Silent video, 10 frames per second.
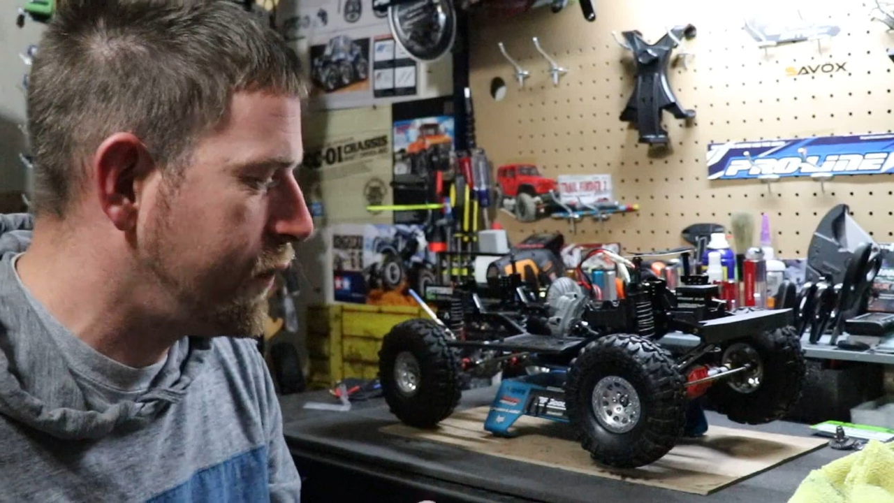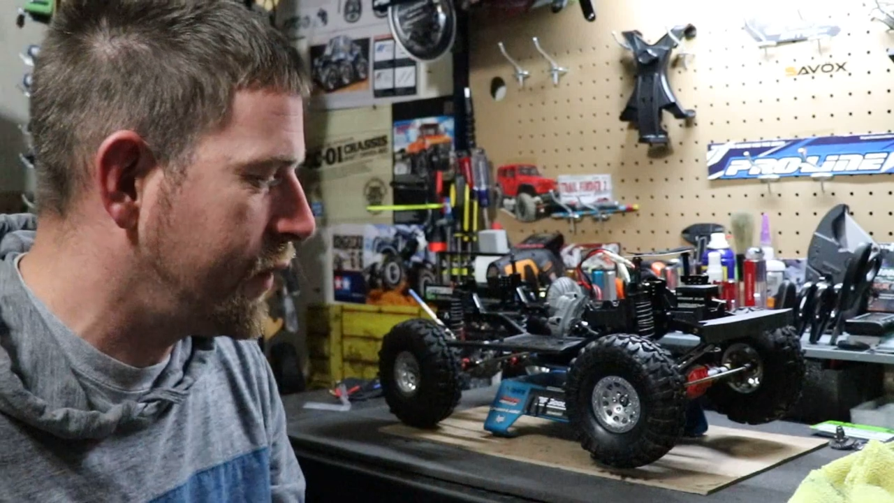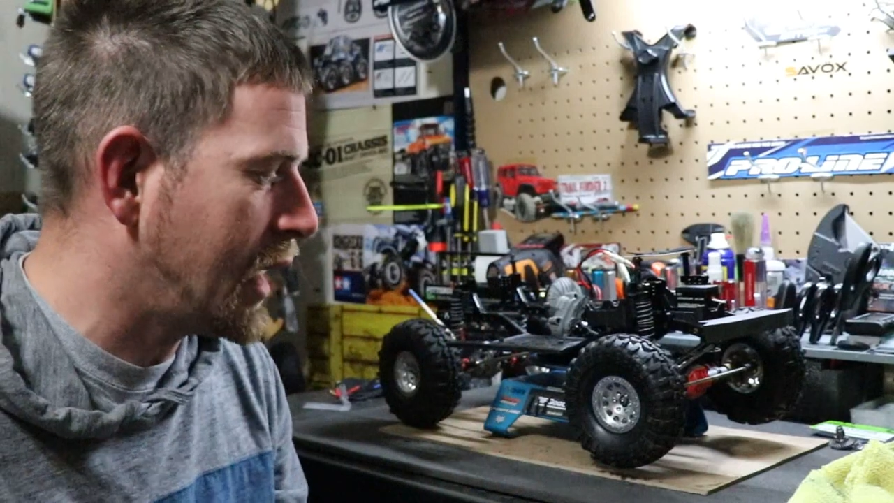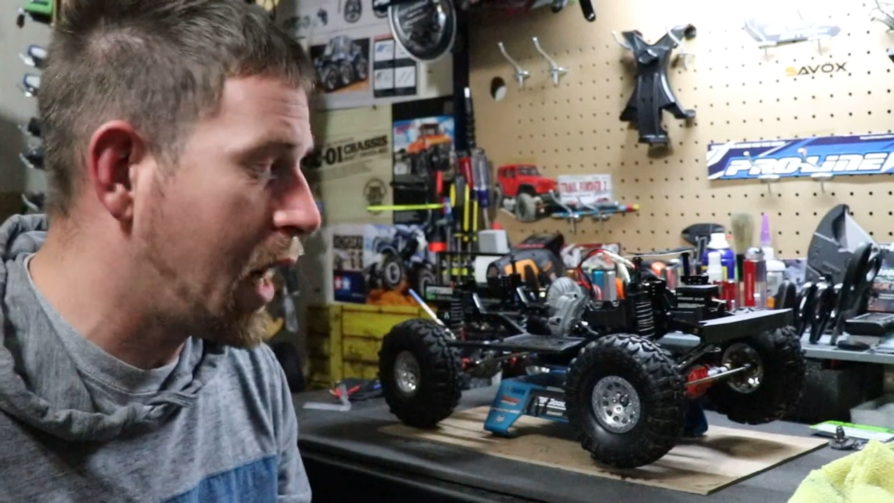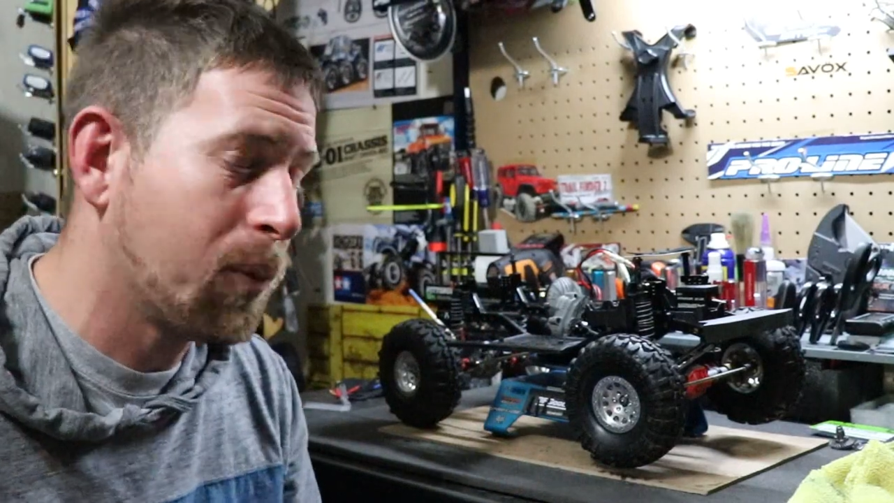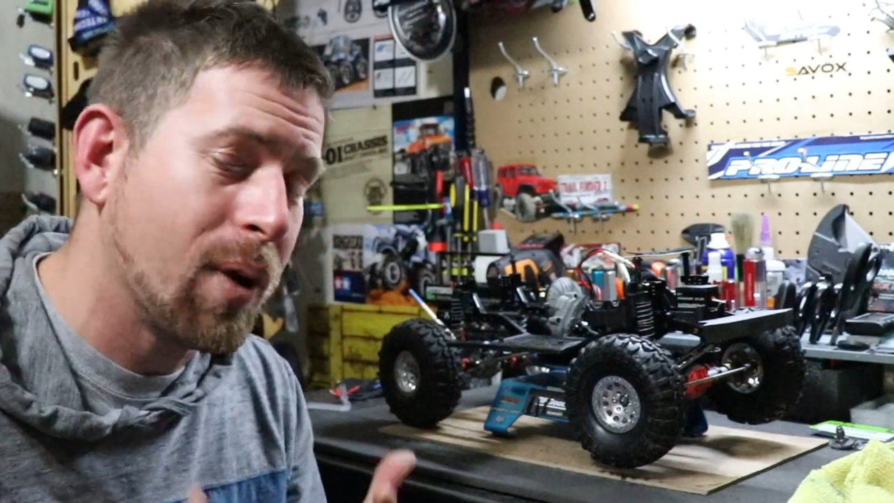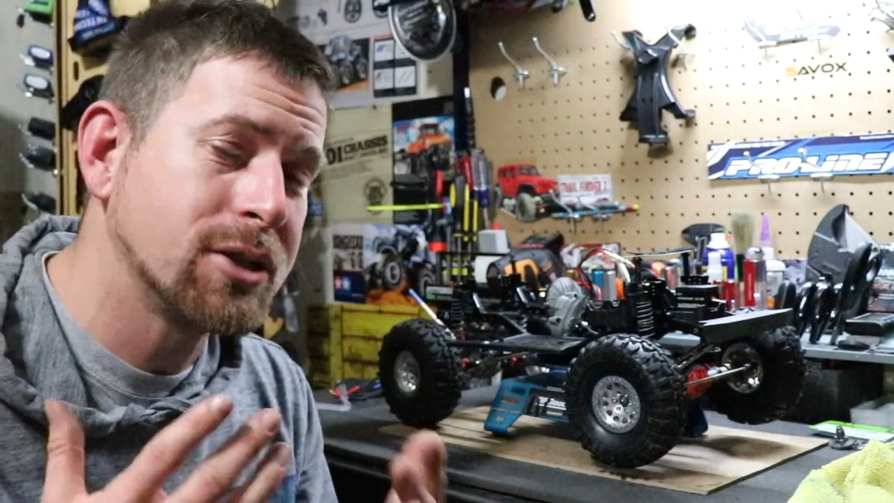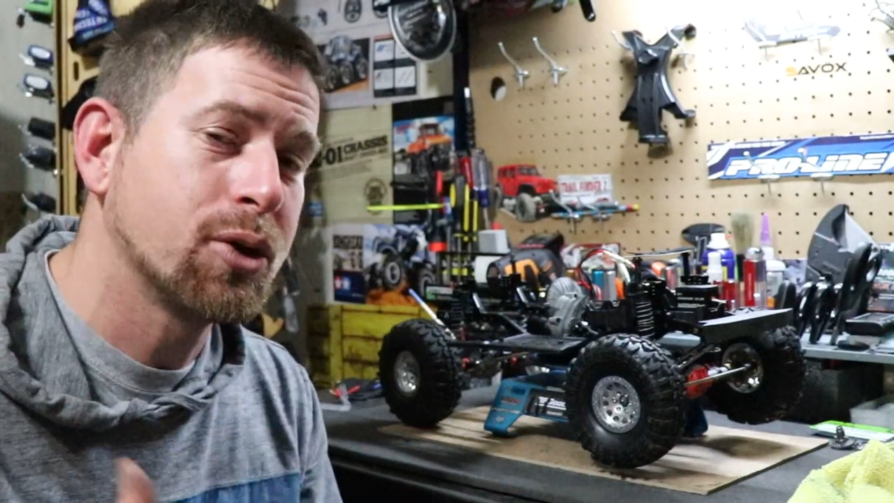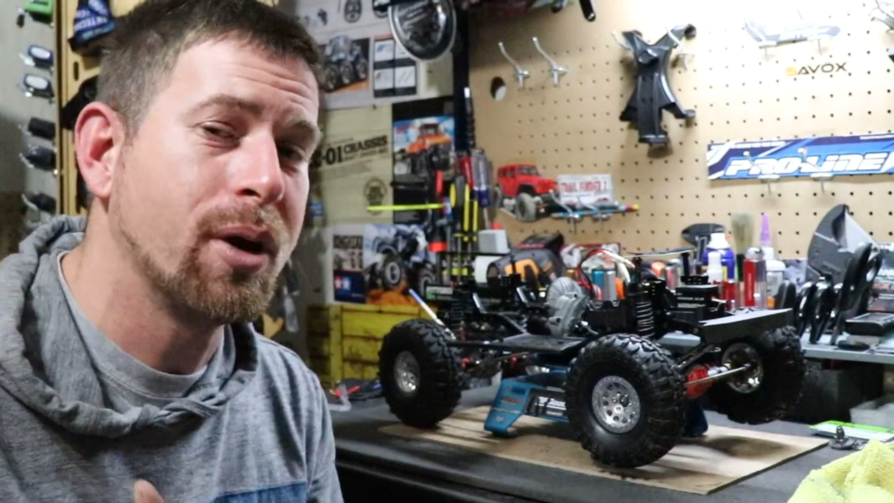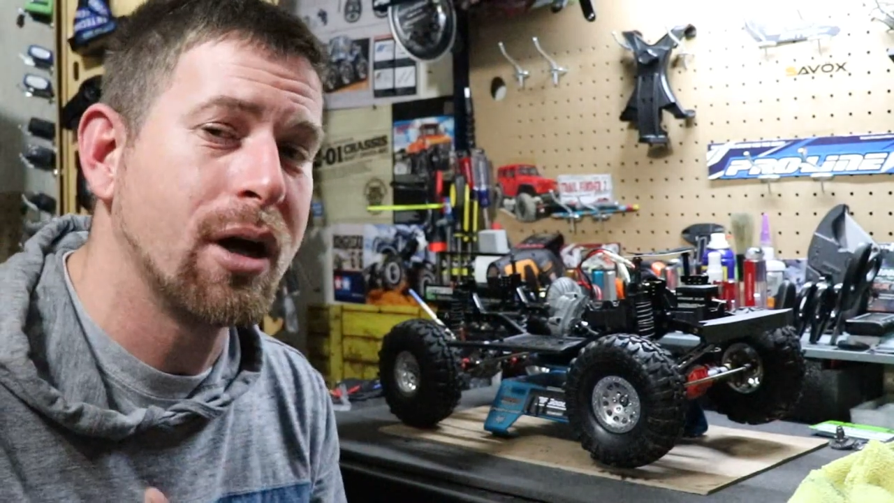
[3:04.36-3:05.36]
to figure out
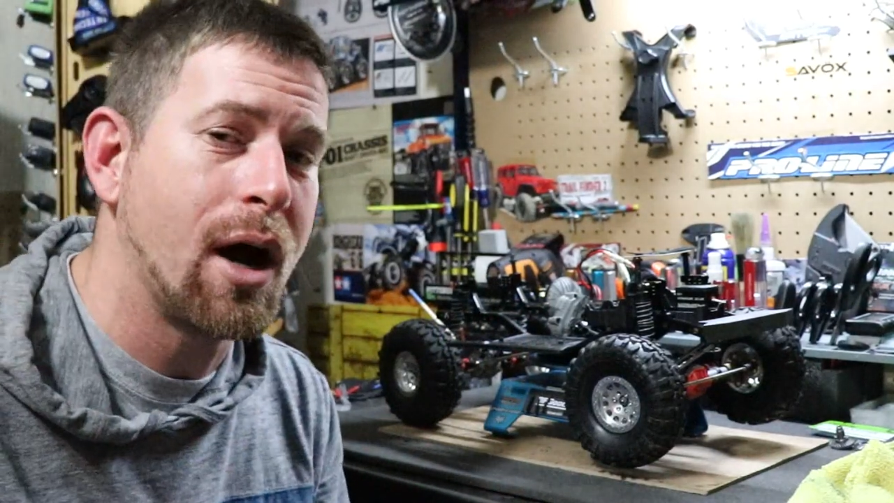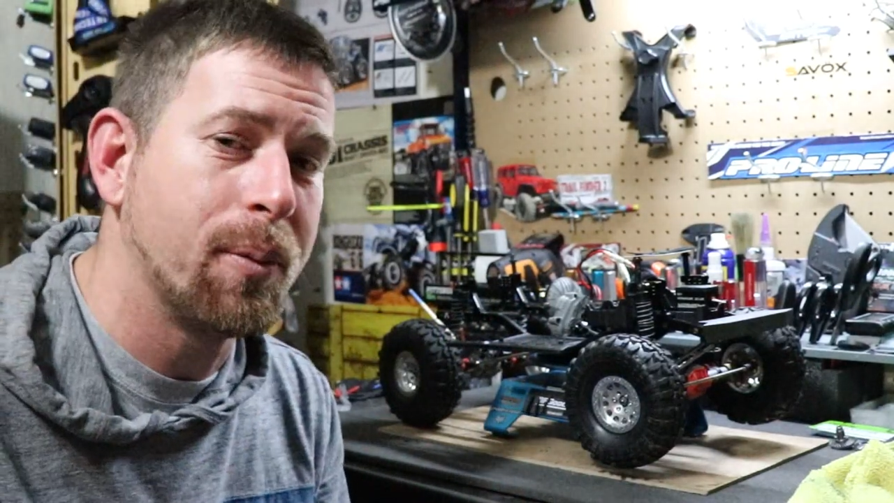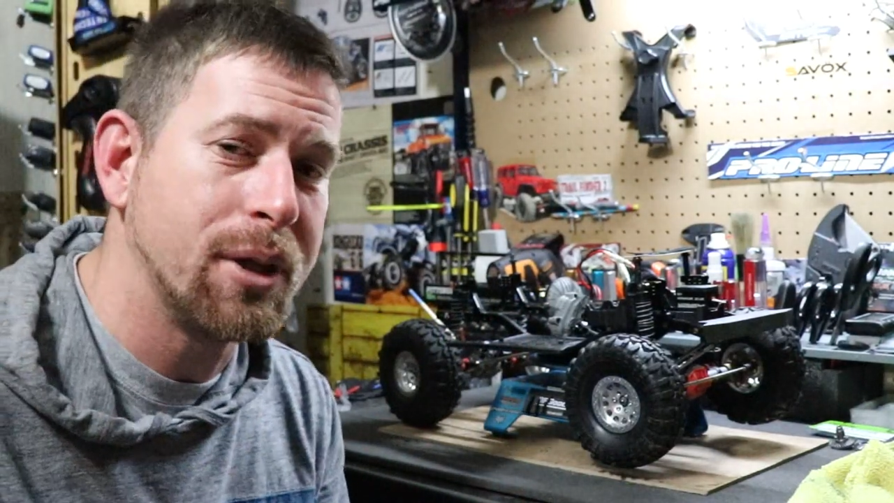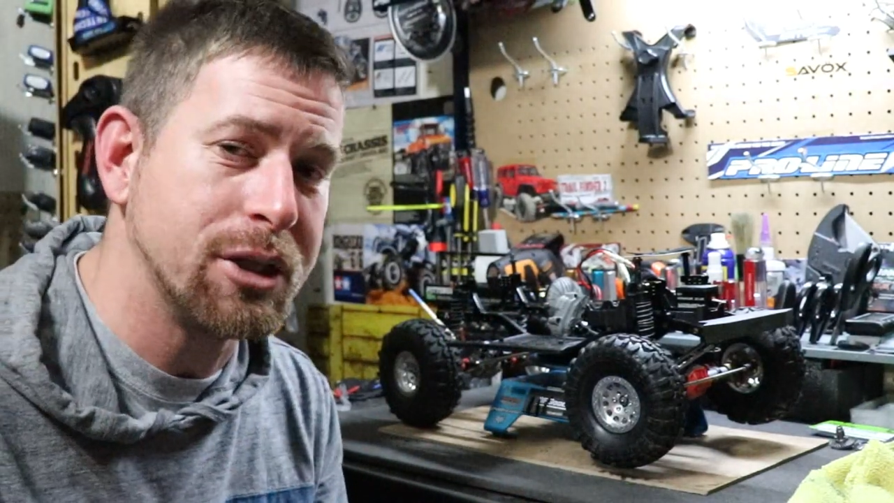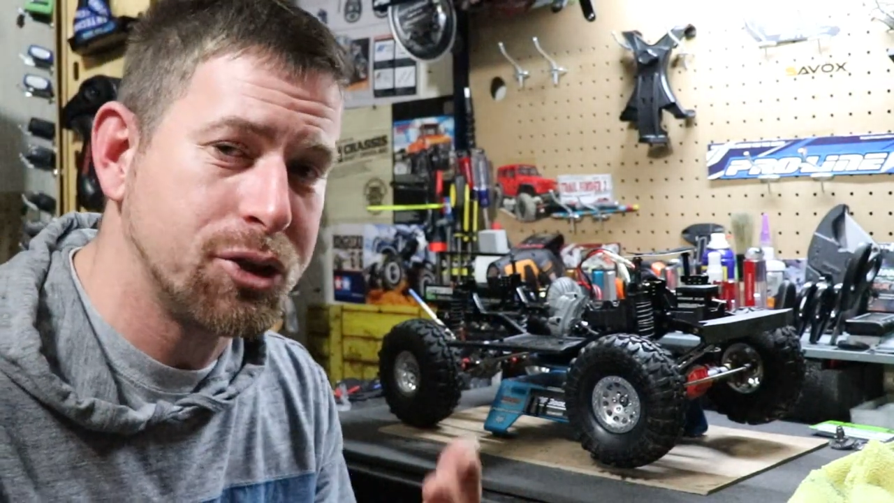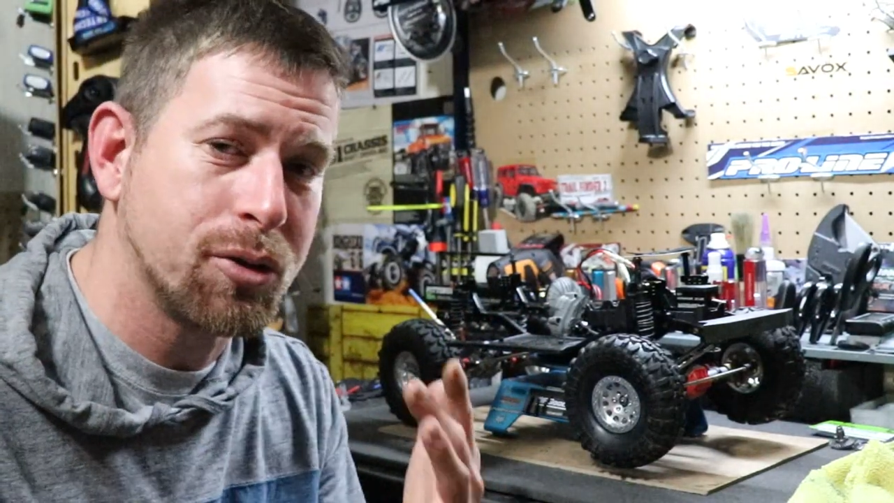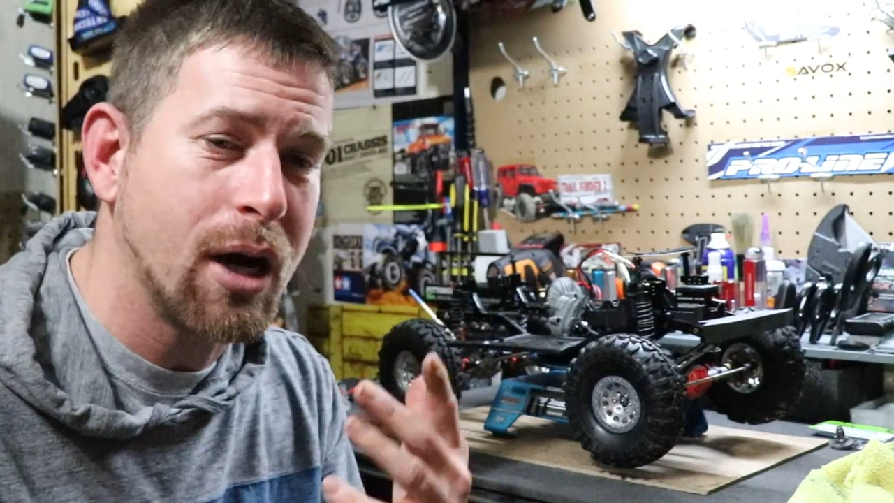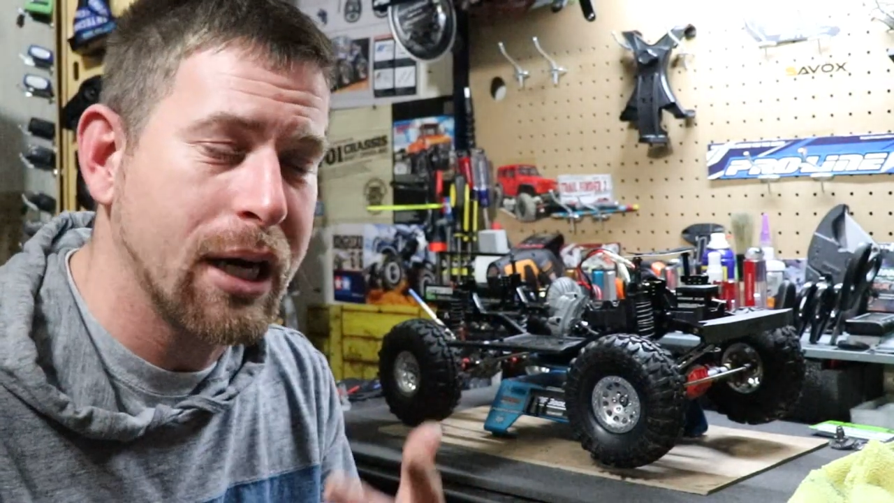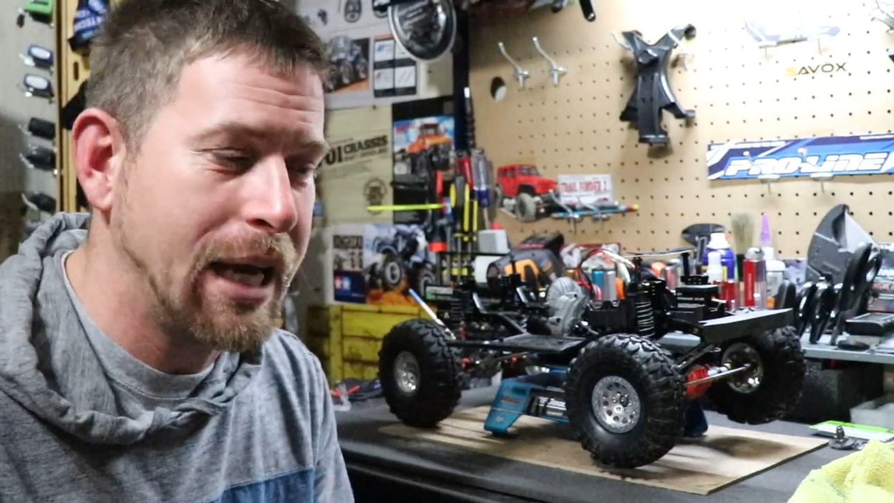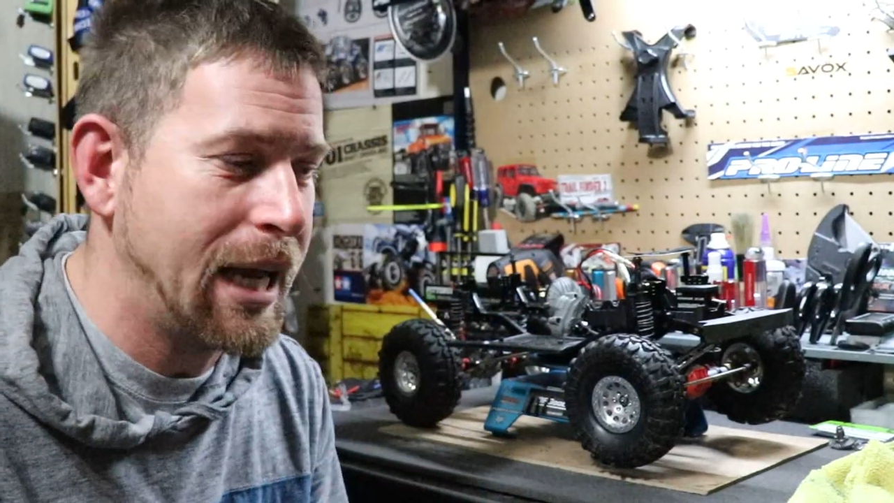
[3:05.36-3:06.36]
what's going on with this truck